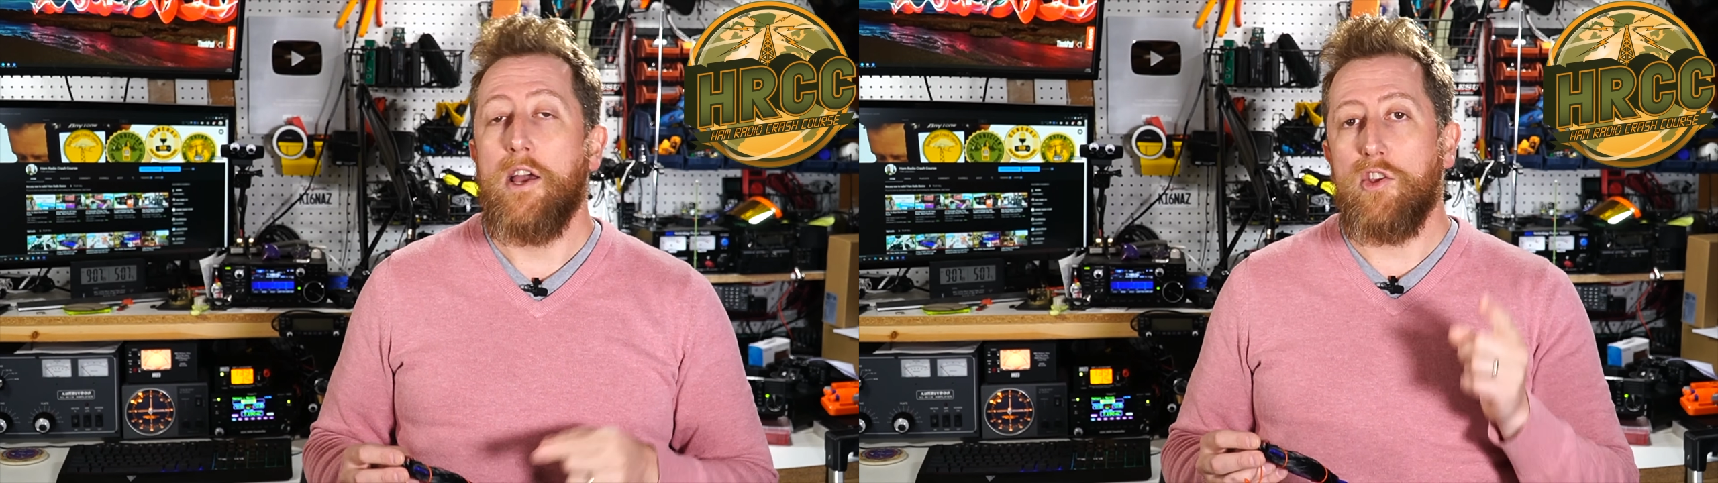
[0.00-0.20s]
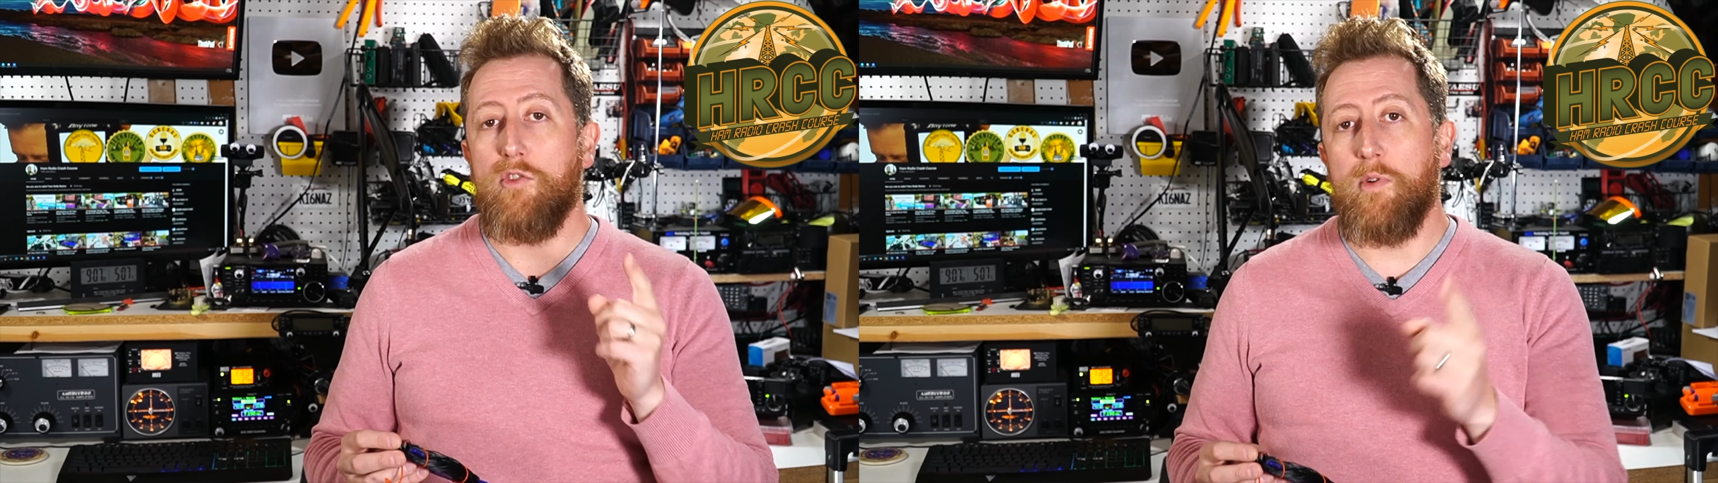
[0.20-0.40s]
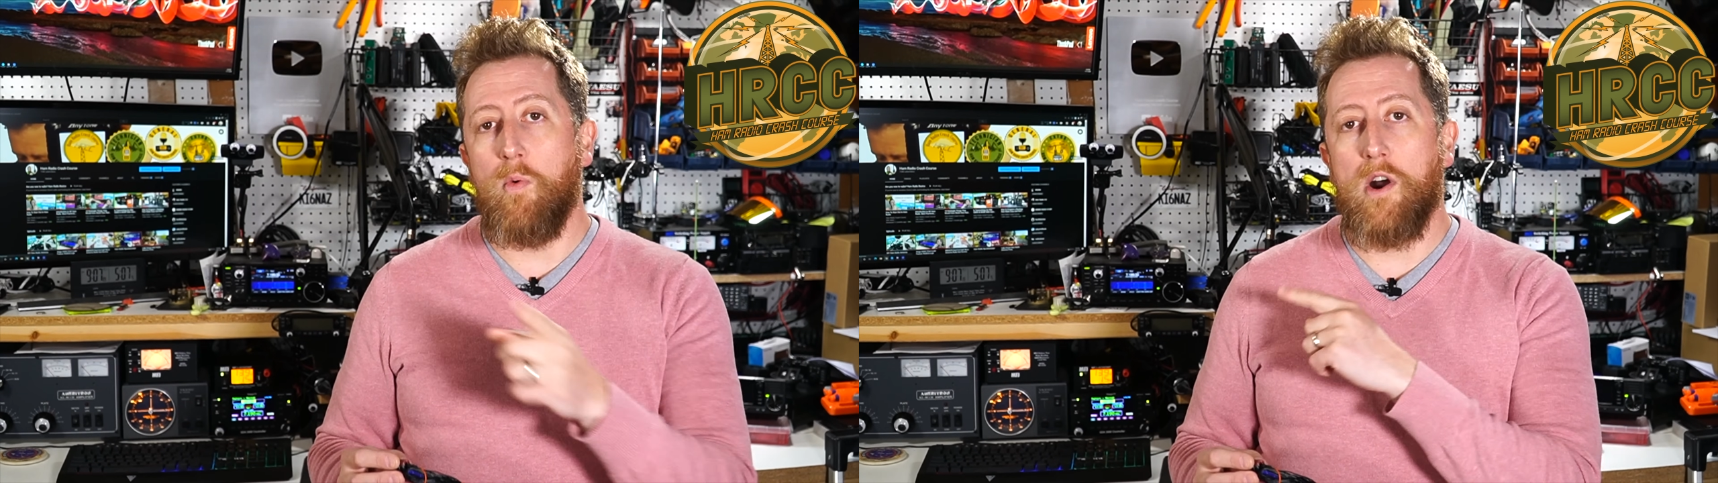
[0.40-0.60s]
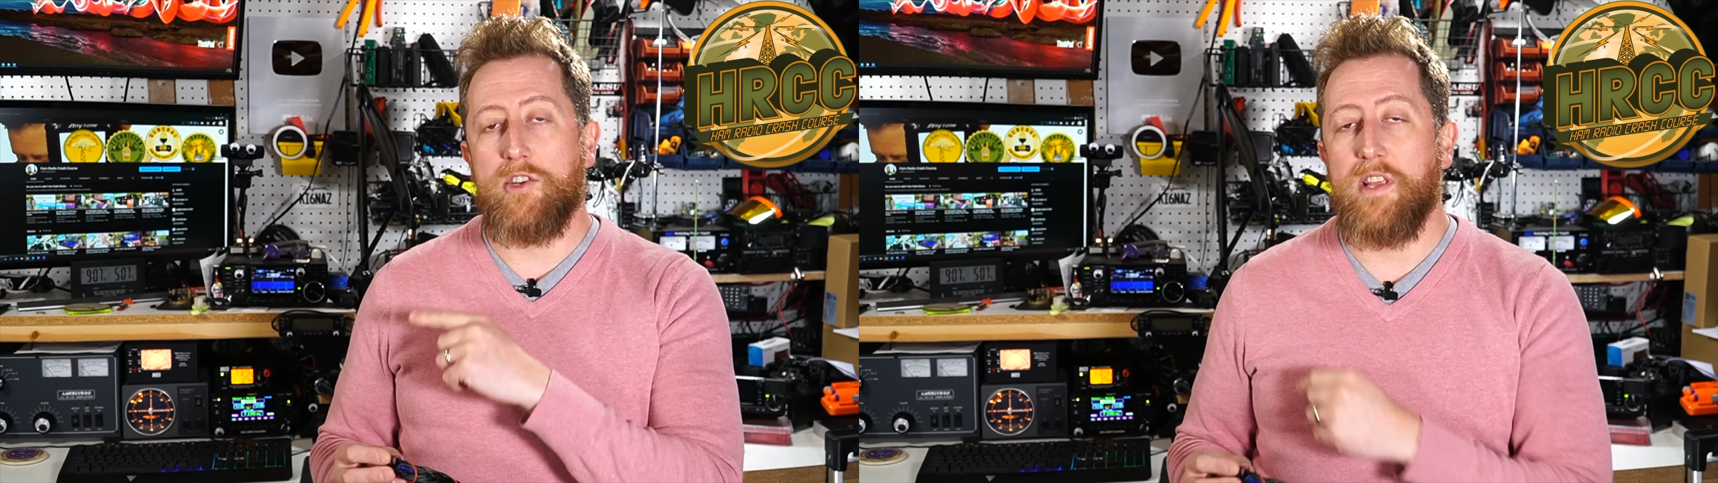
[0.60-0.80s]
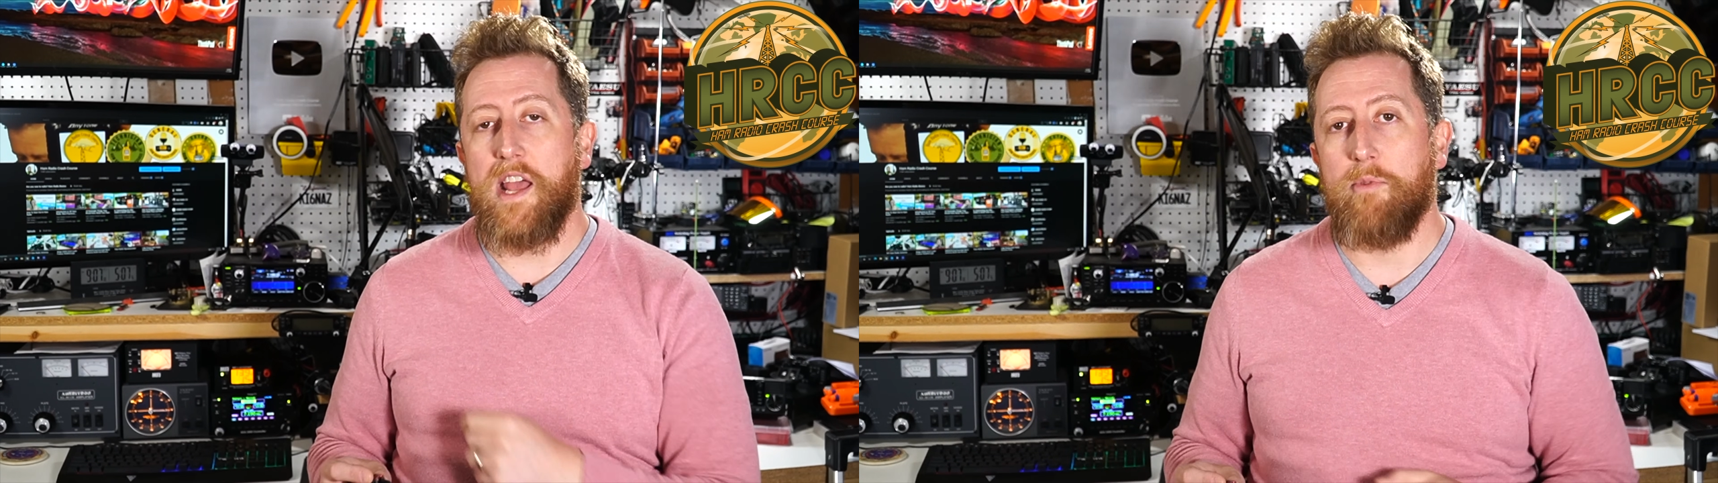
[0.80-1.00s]
You've been
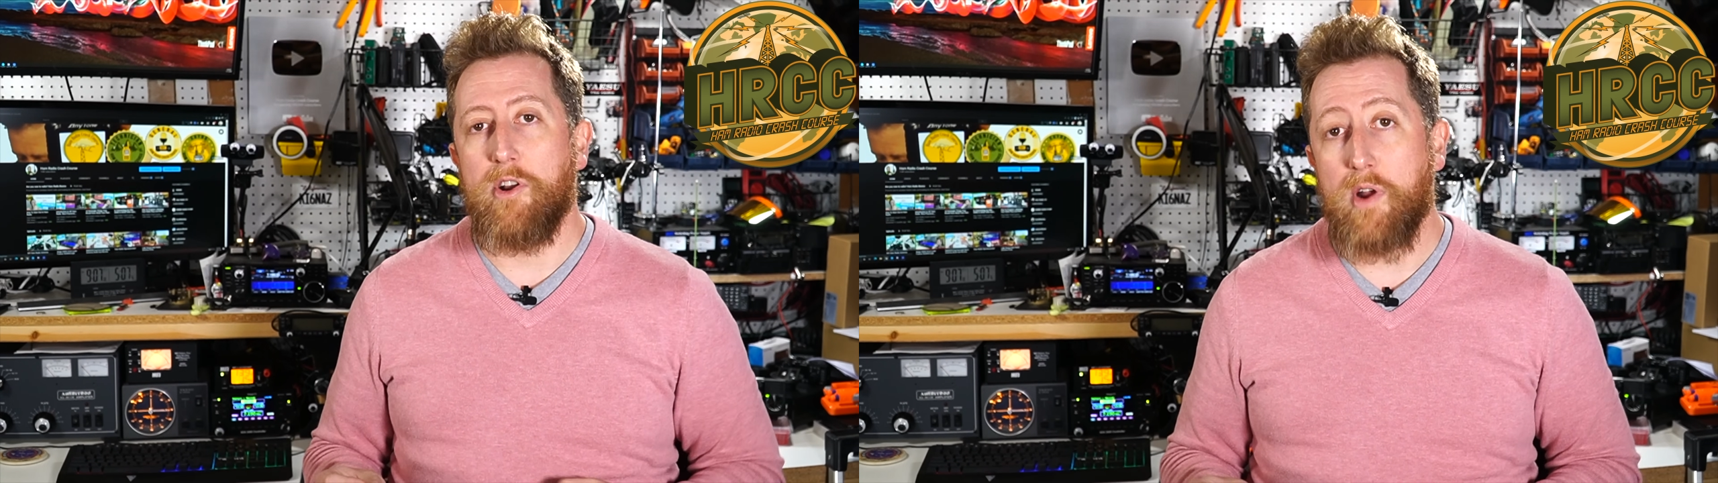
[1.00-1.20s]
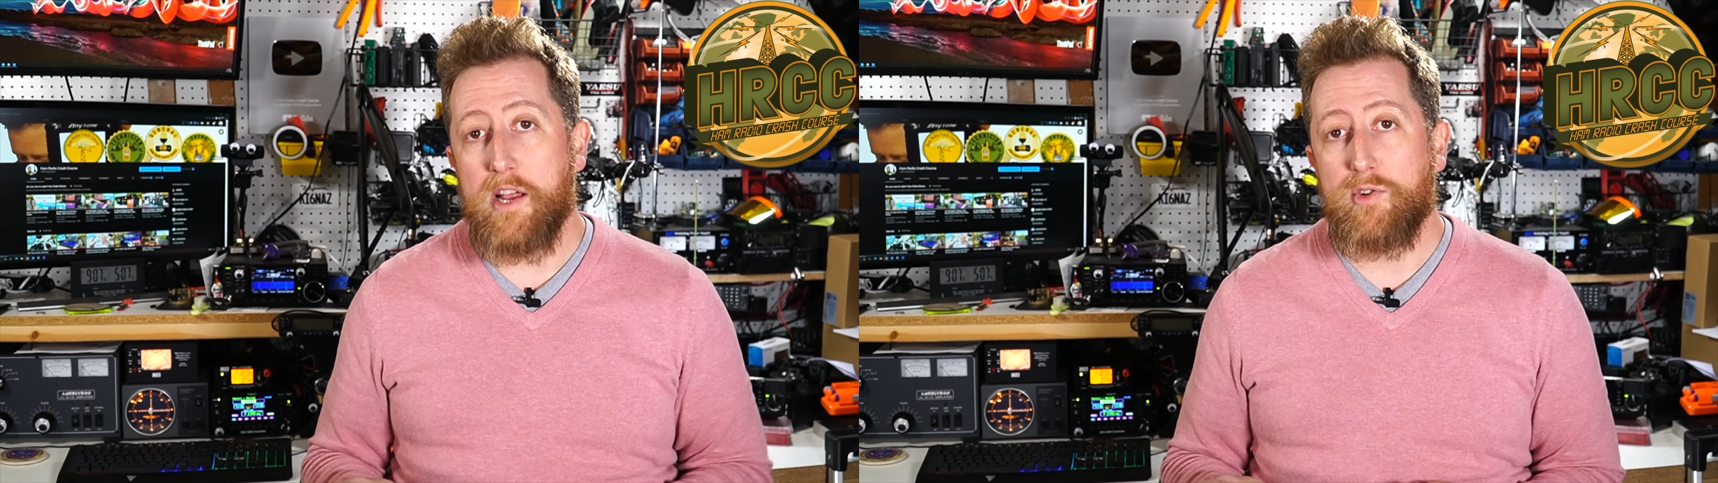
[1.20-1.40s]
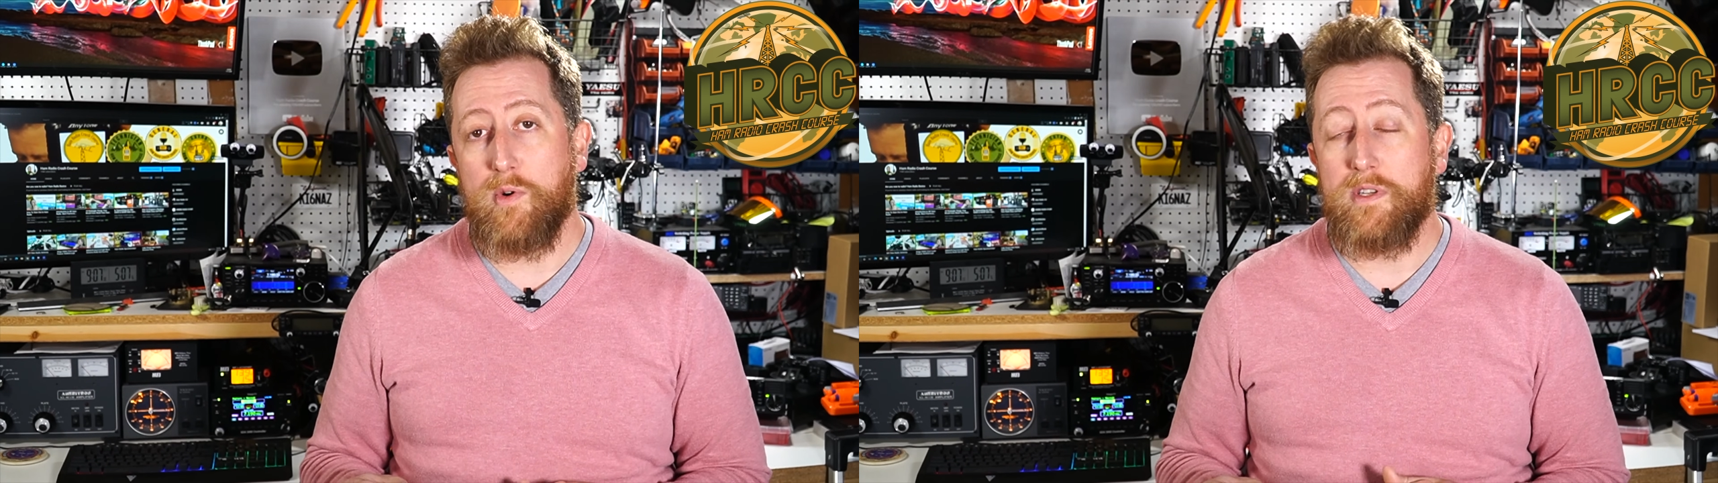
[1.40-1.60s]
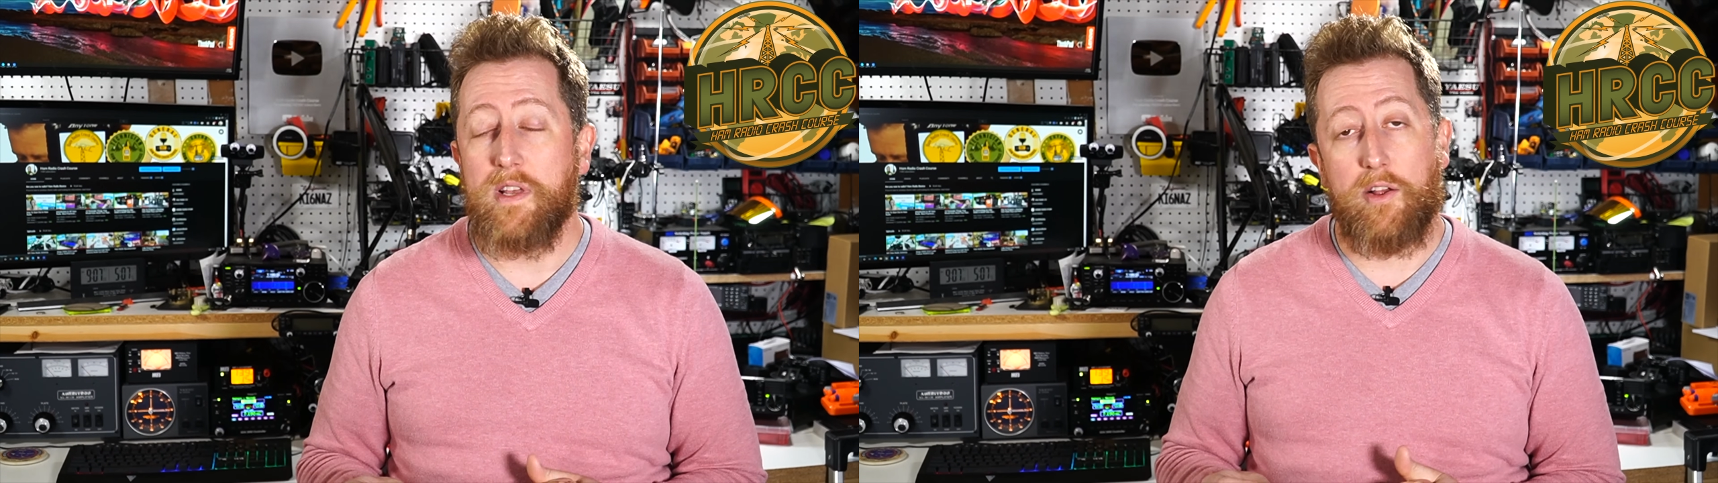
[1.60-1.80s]
watching the Ham Radio Crash Course,